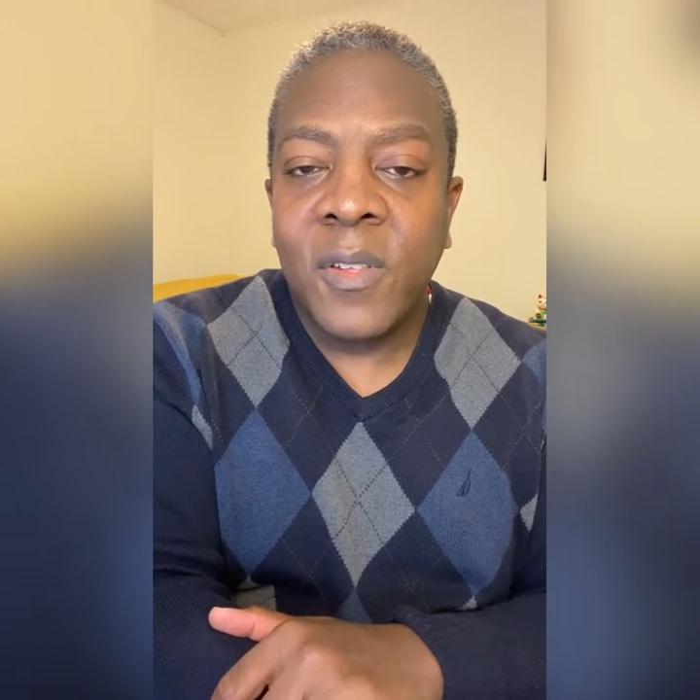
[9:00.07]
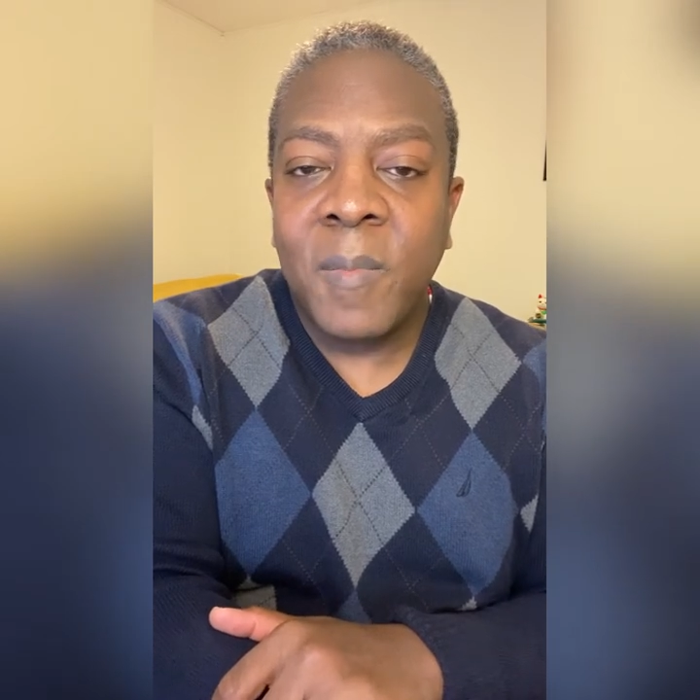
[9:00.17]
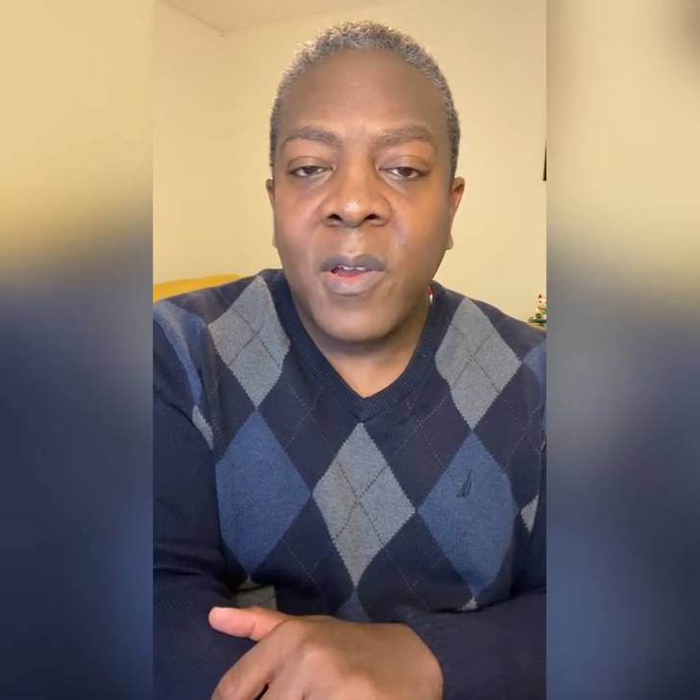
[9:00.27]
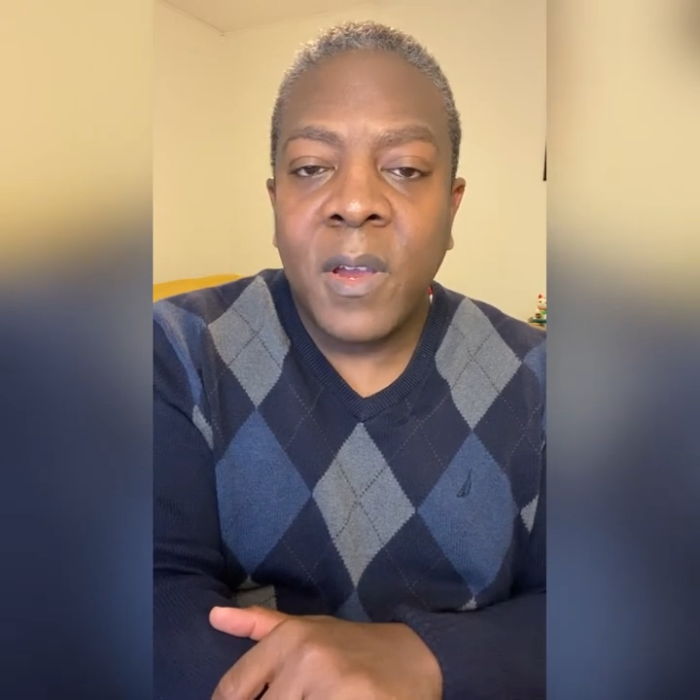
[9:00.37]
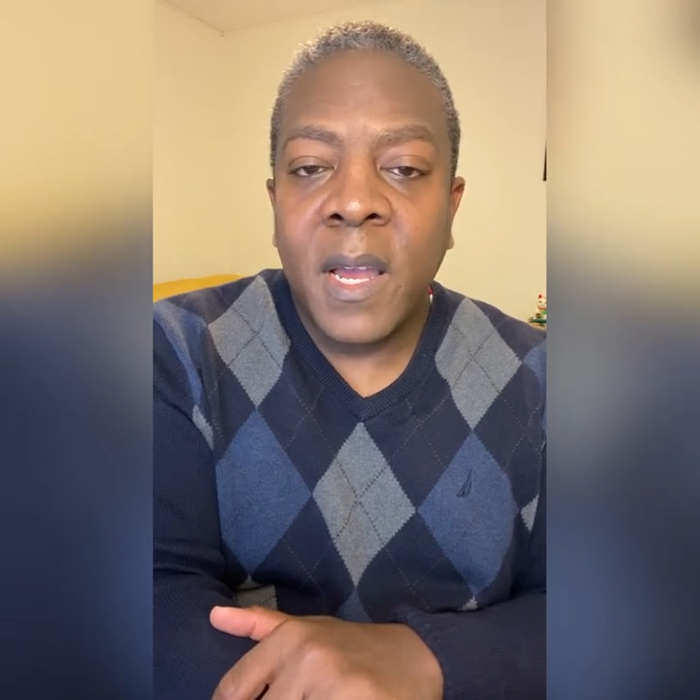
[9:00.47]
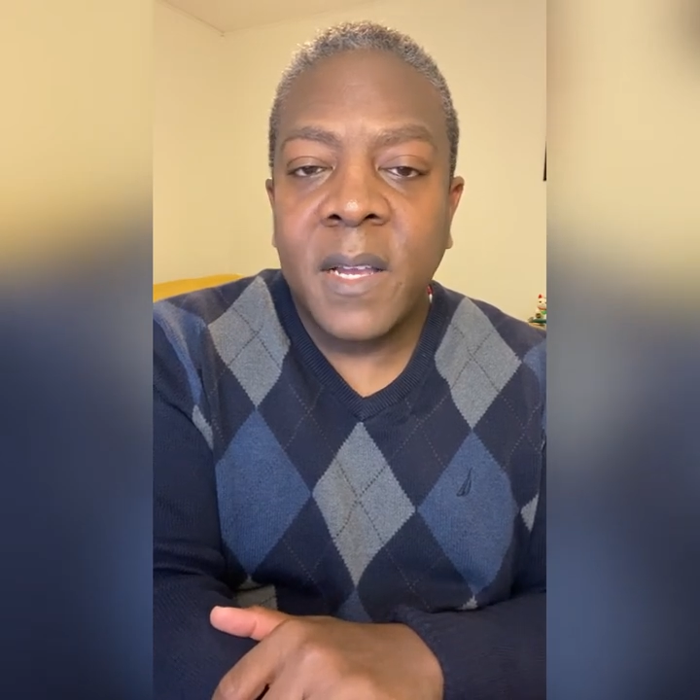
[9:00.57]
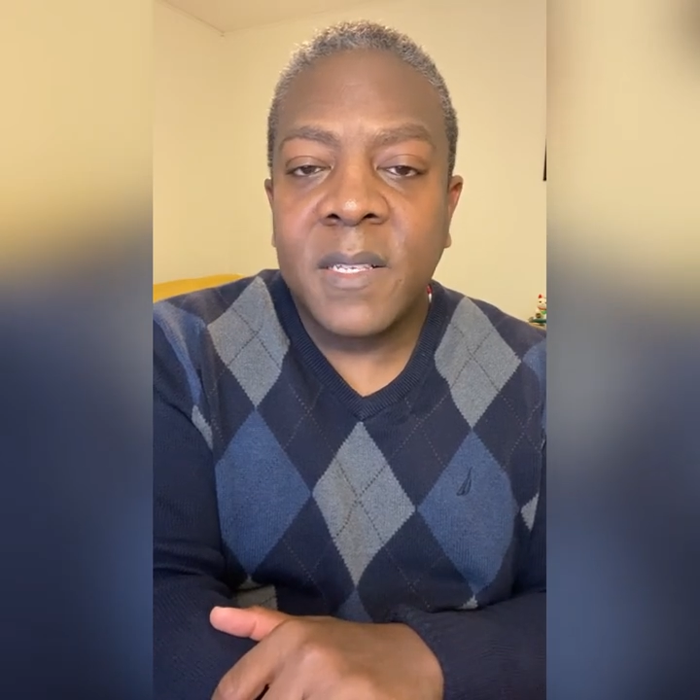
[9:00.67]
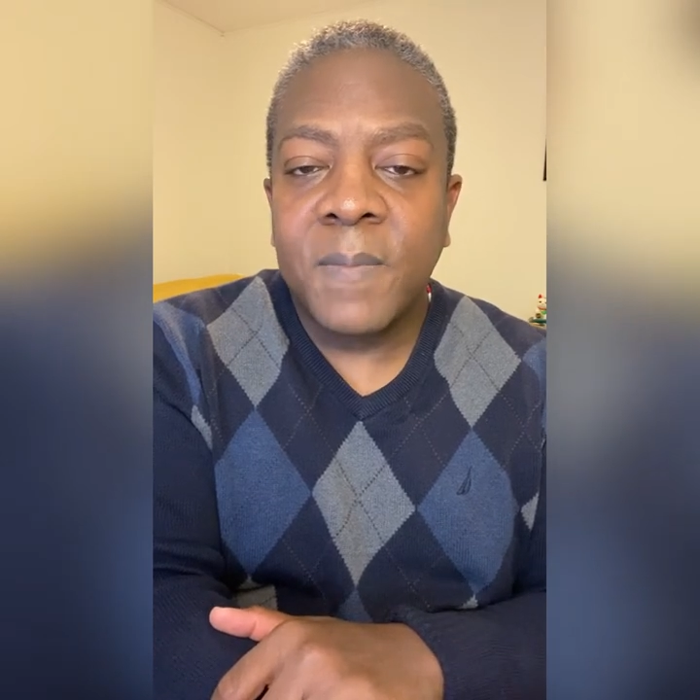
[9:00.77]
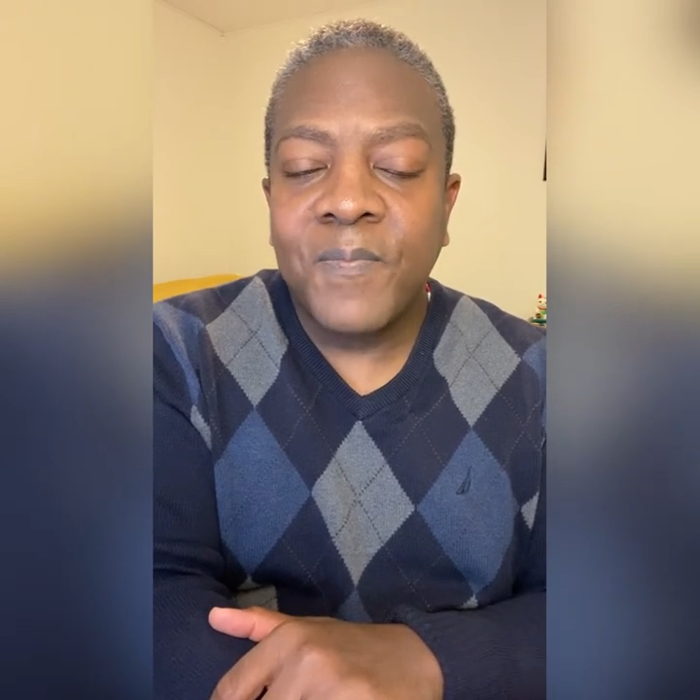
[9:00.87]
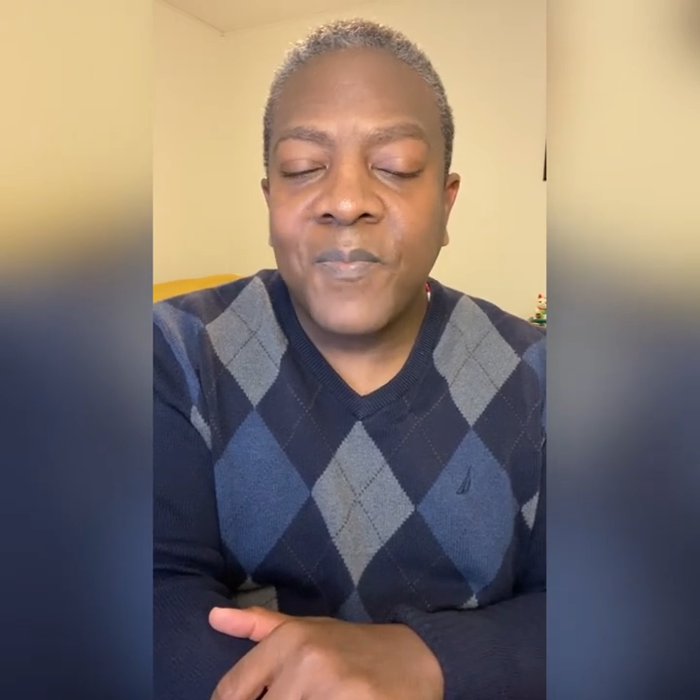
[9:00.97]
spirit
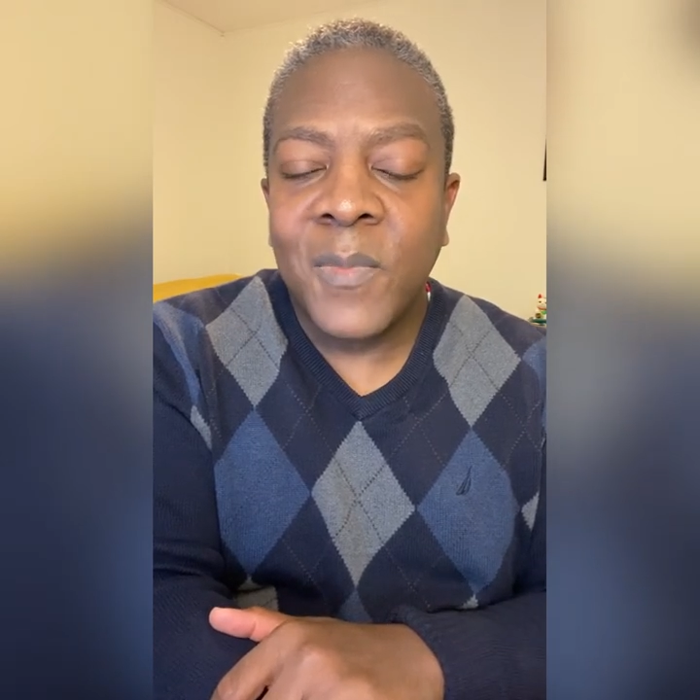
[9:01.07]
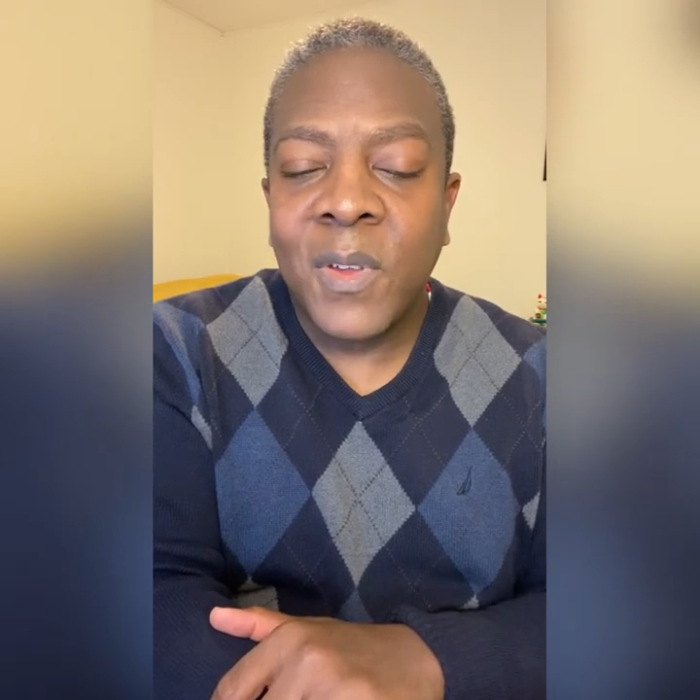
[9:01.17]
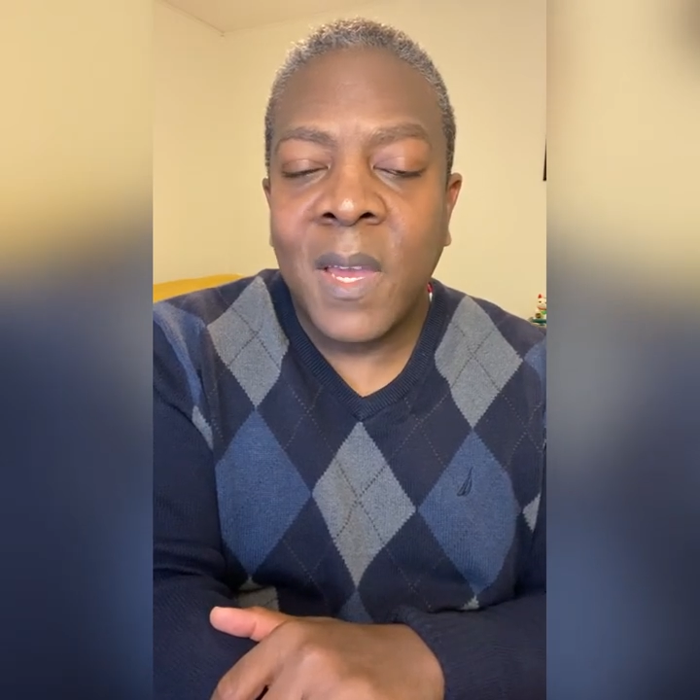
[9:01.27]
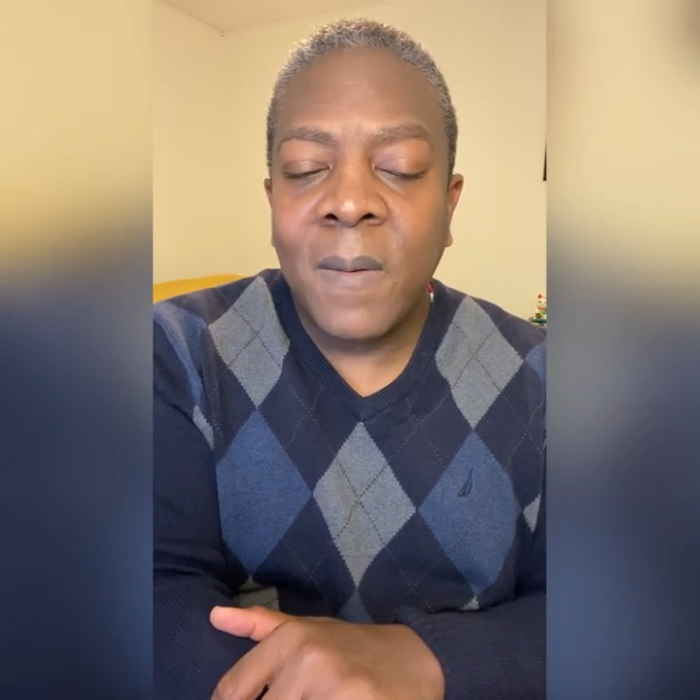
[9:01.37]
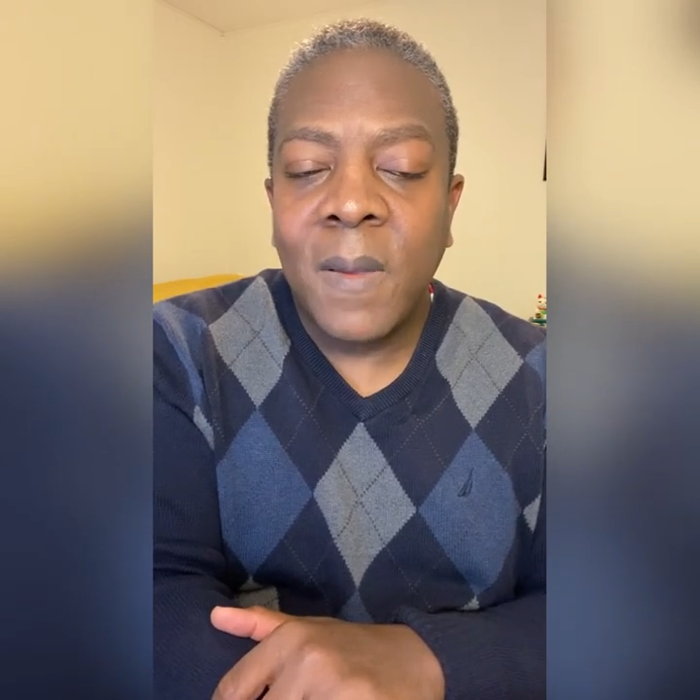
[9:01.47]
guides, okay?